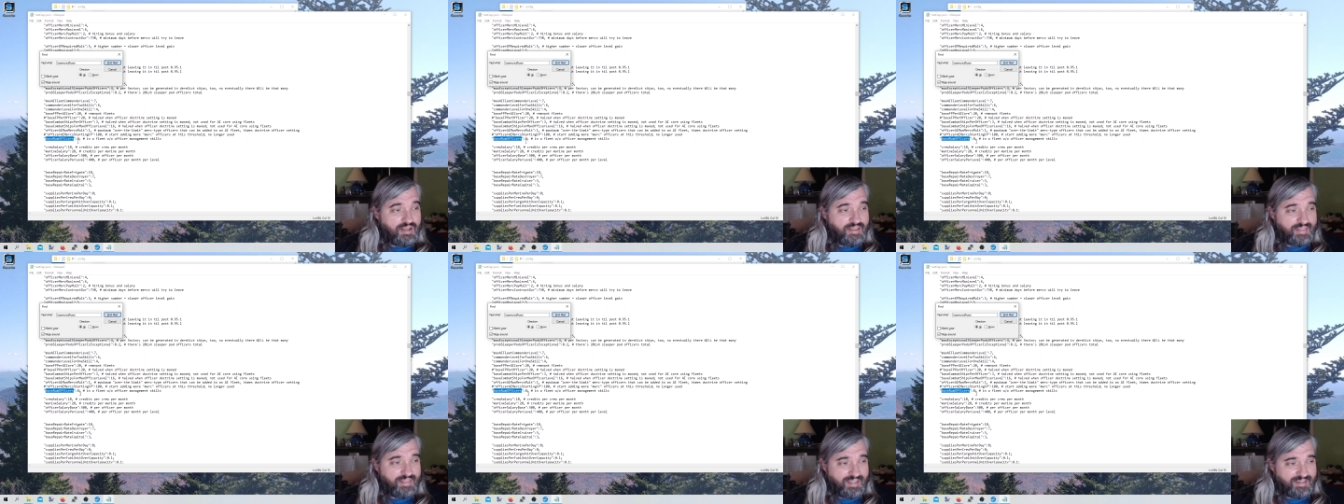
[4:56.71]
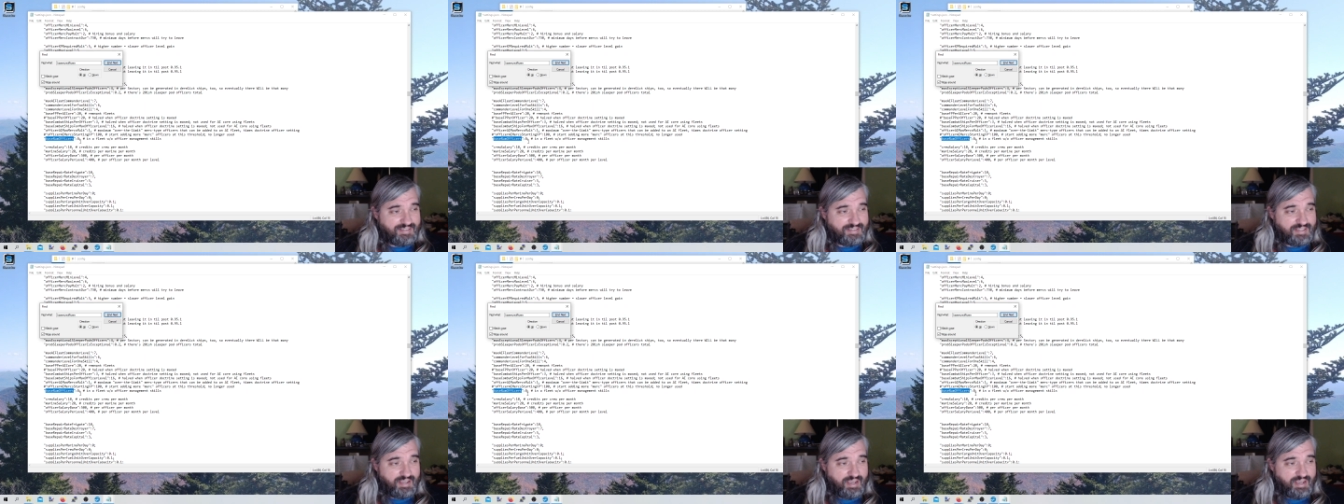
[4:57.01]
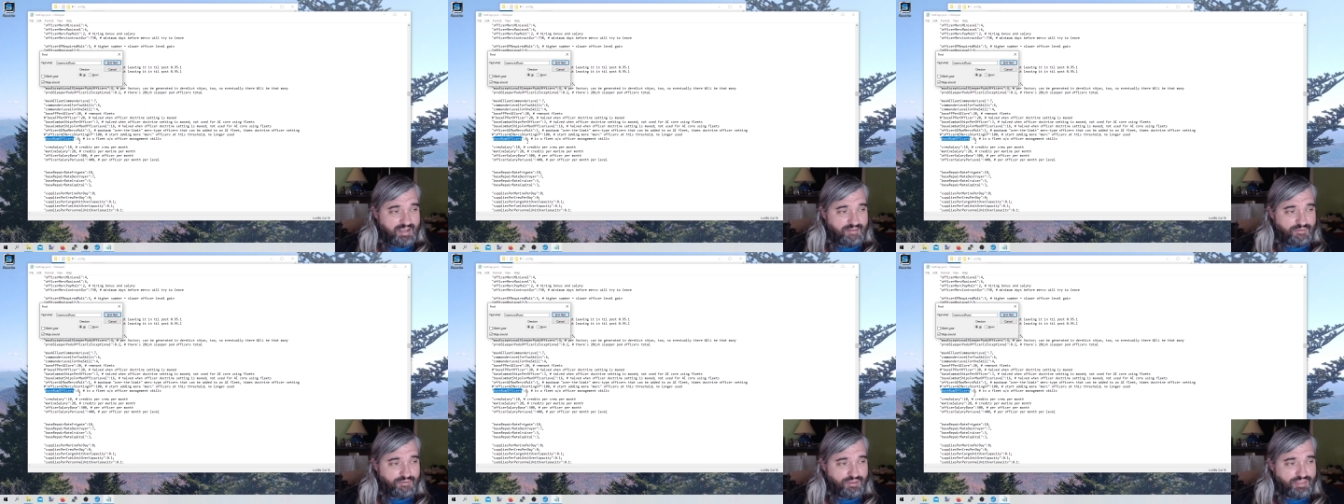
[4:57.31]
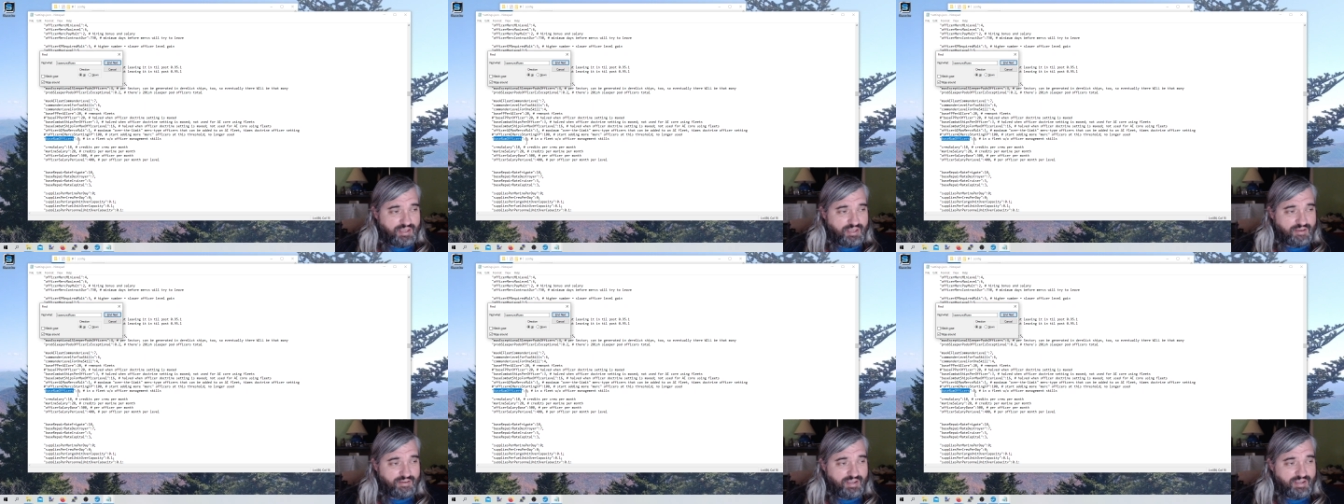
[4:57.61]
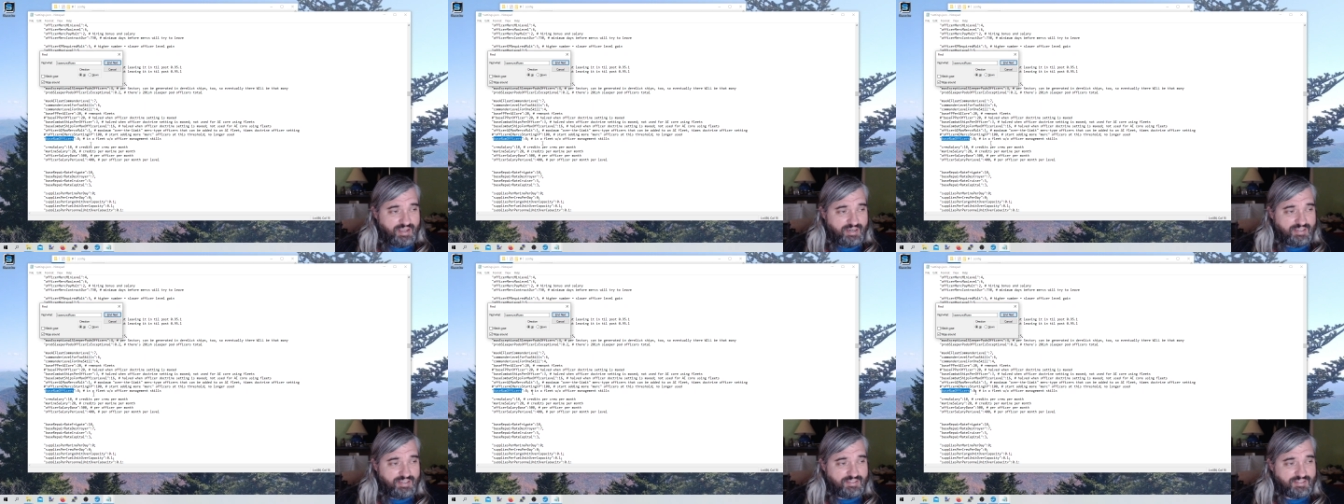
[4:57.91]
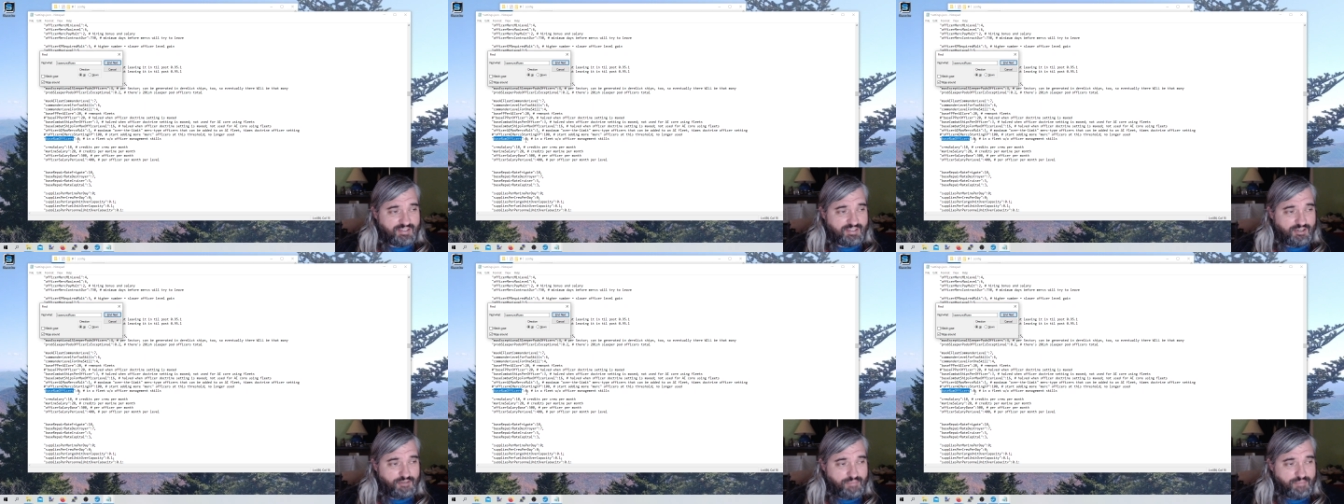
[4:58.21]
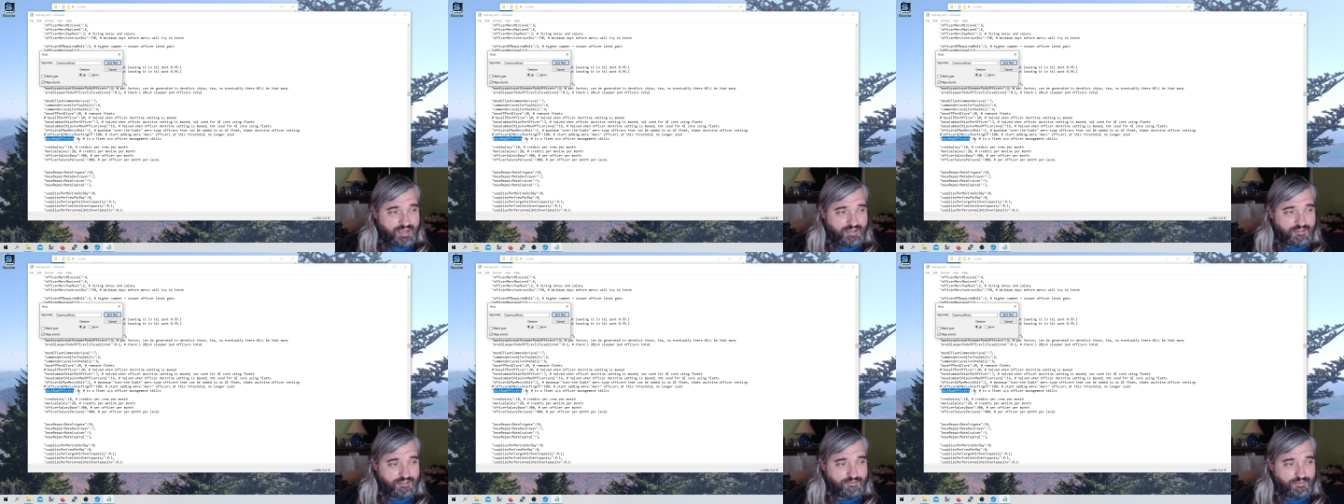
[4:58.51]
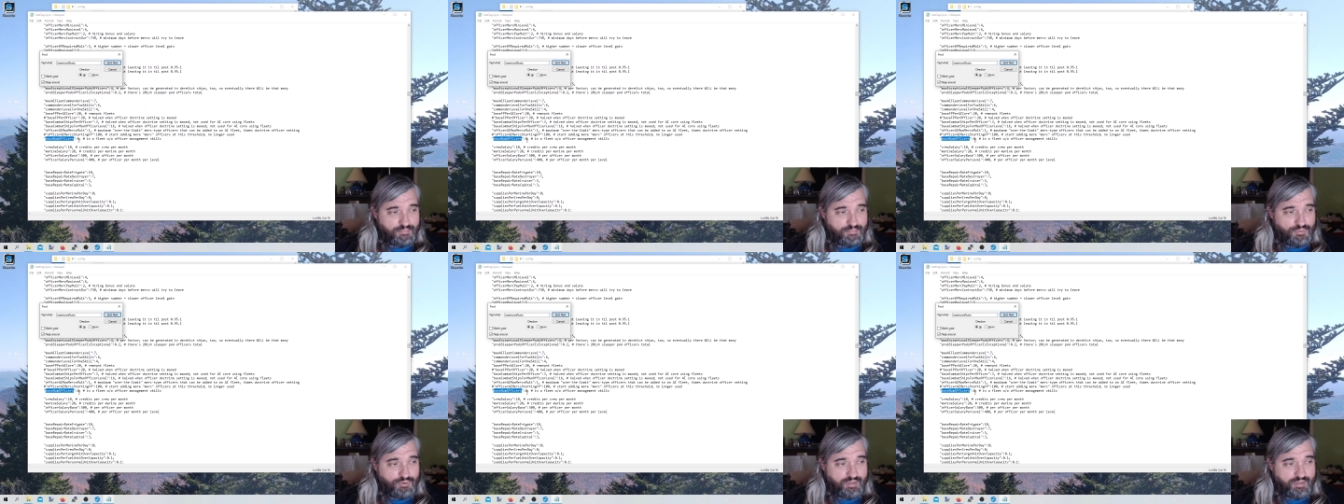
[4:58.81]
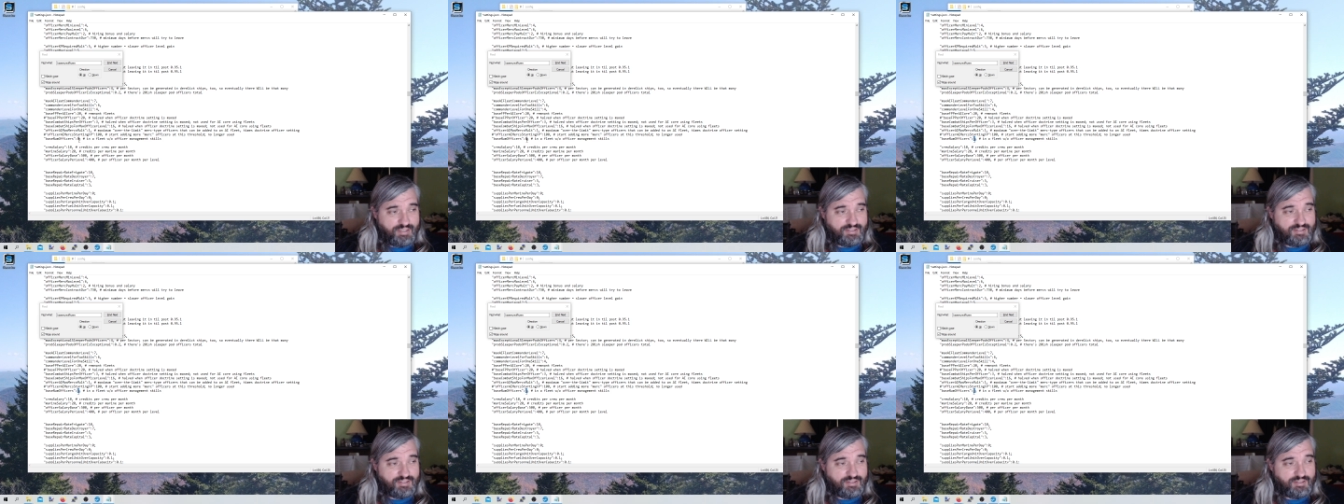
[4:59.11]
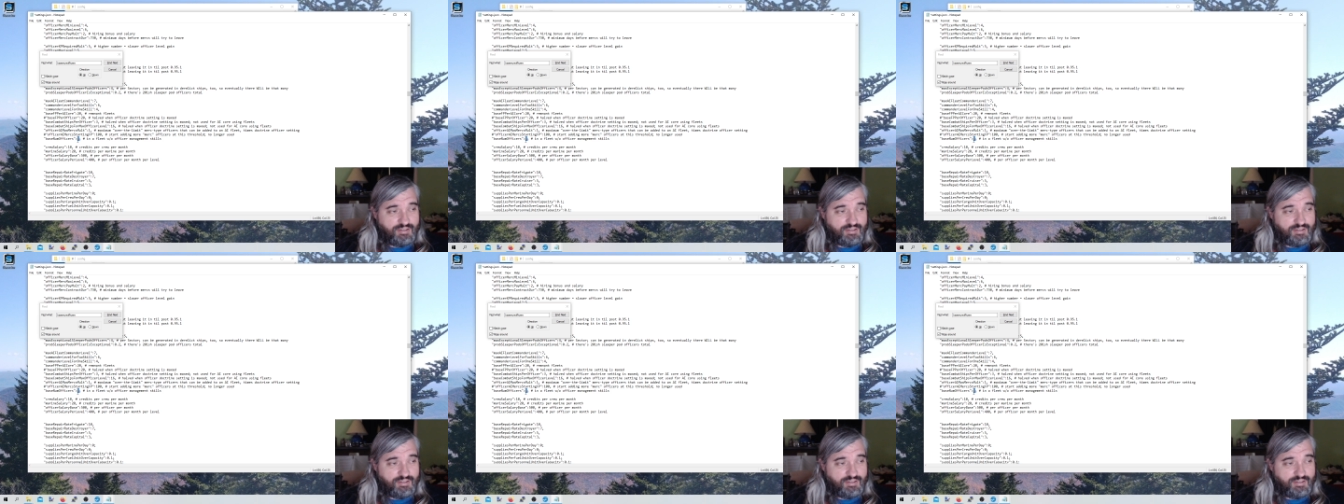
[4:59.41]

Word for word: That is eight without any skill management points.